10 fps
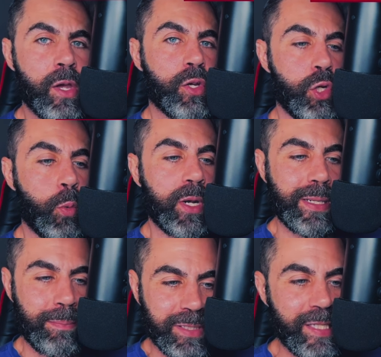because you don't want to
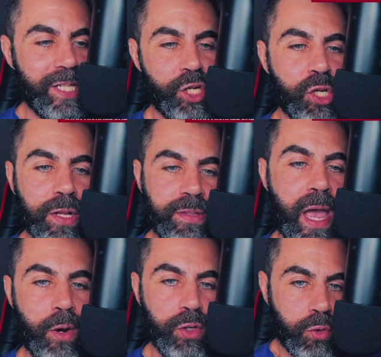completely shut
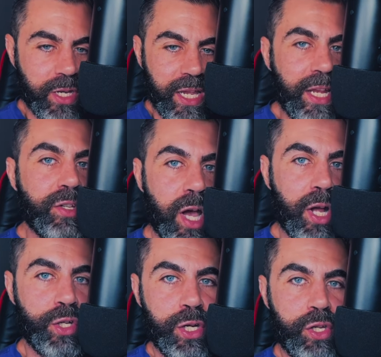down your
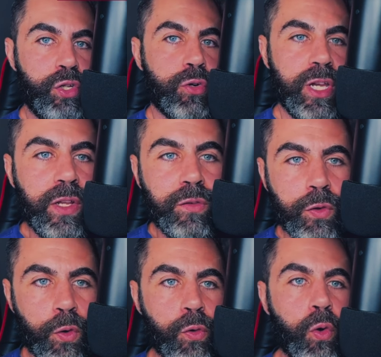endogenous, your
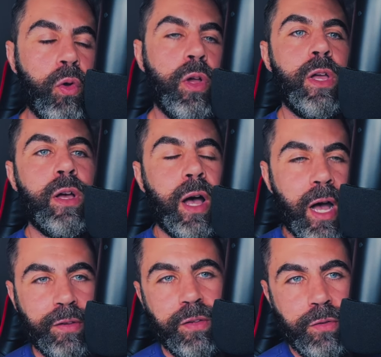internal
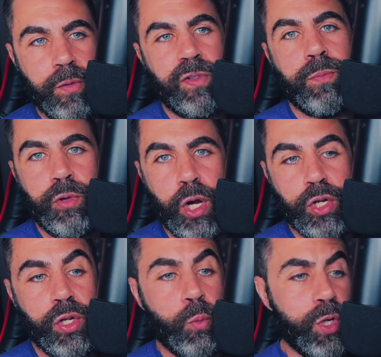oxytocin
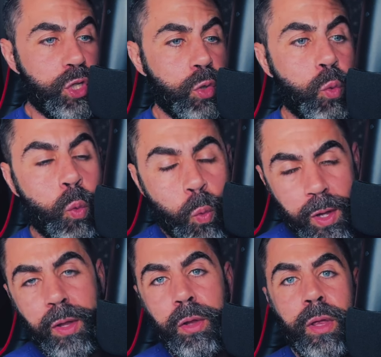production, which you
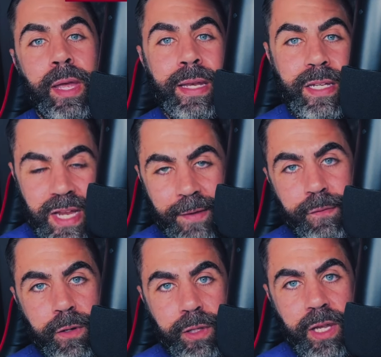will
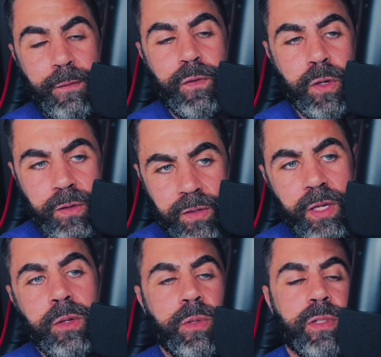definitely if you're
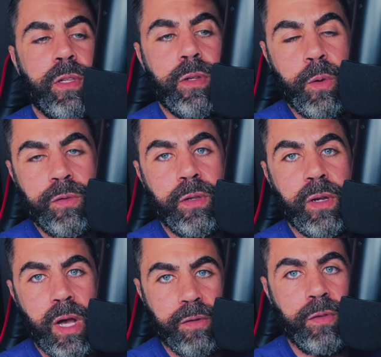continuously dosing
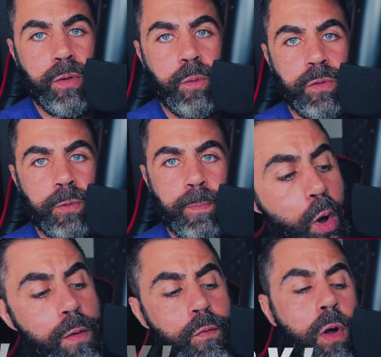oxytocin.
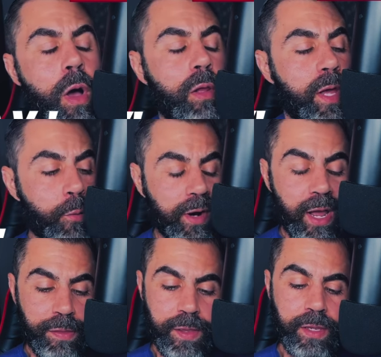Overall, like what
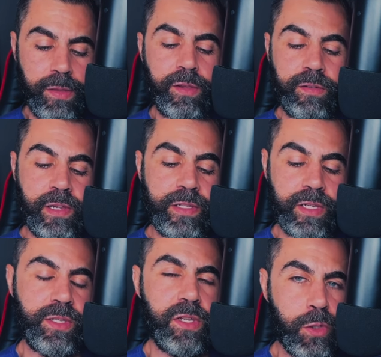I think this is,
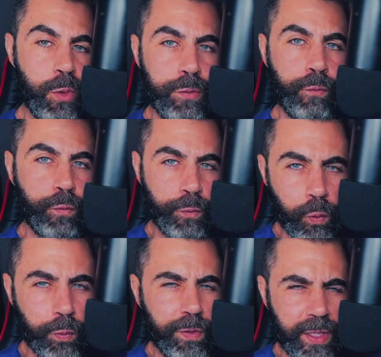is a useful
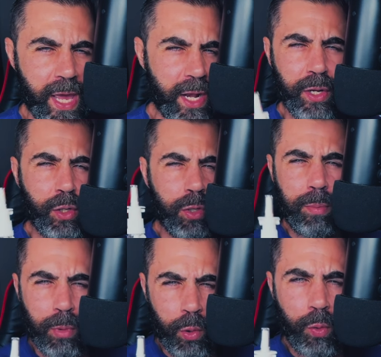tool to get in a good
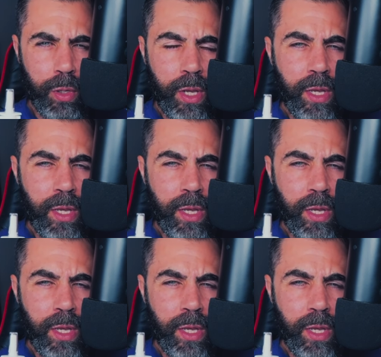mood.